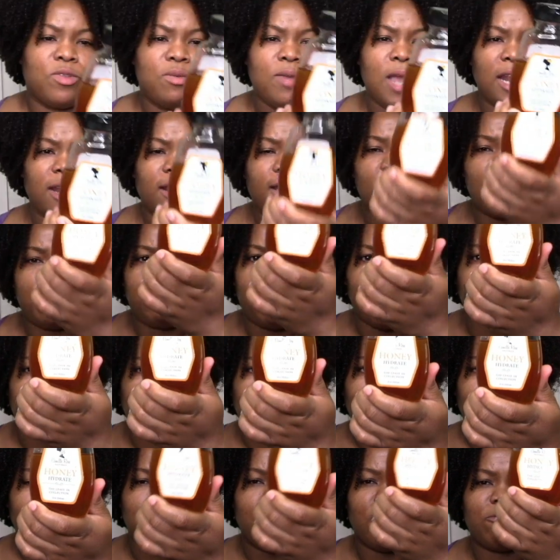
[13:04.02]
It could
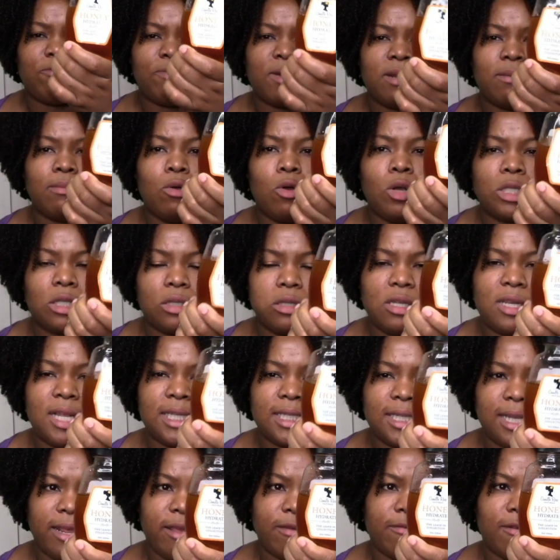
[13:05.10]
possibly have been mostly the
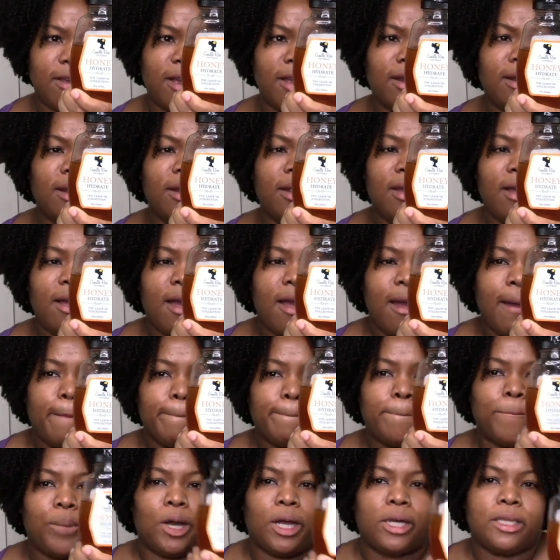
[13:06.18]
leave-in,
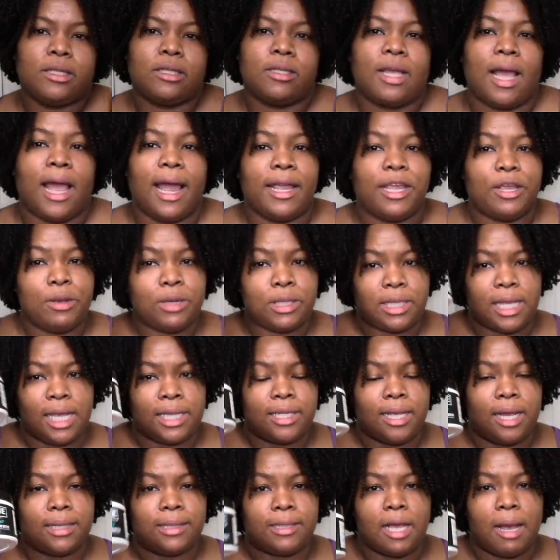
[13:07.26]
but I use this
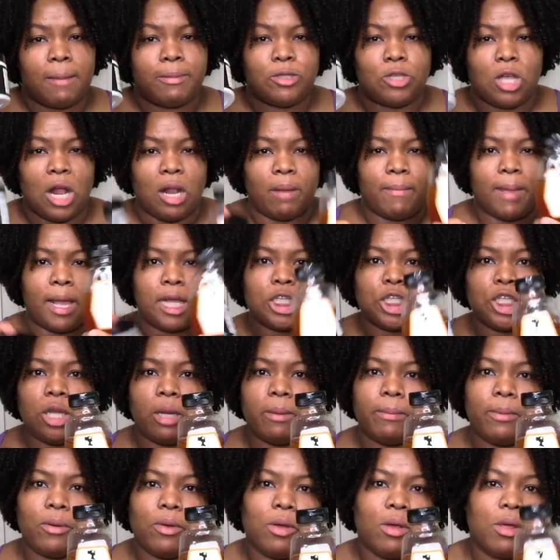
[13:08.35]
on top so I'll
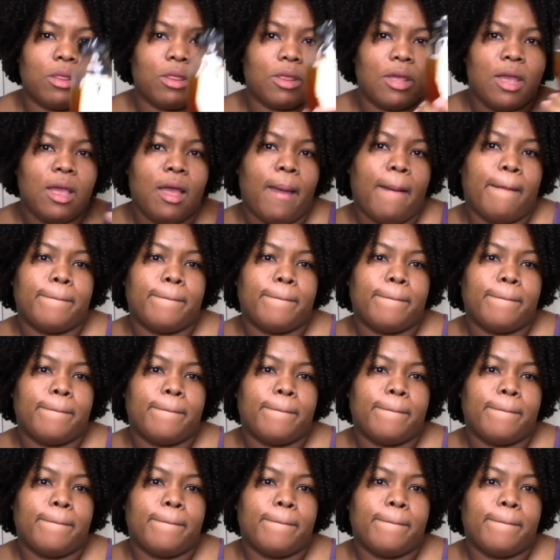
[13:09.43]
mention both.